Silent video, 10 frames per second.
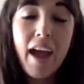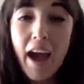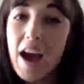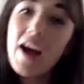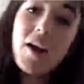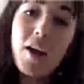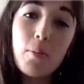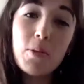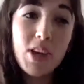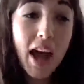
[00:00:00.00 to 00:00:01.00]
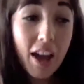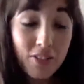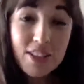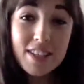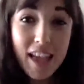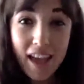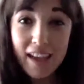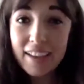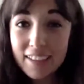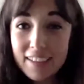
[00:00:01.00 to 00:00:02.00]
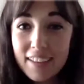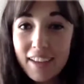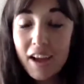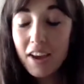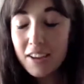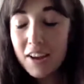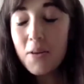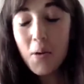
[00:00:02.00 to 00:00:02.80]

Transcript: at home, which I have to say, you know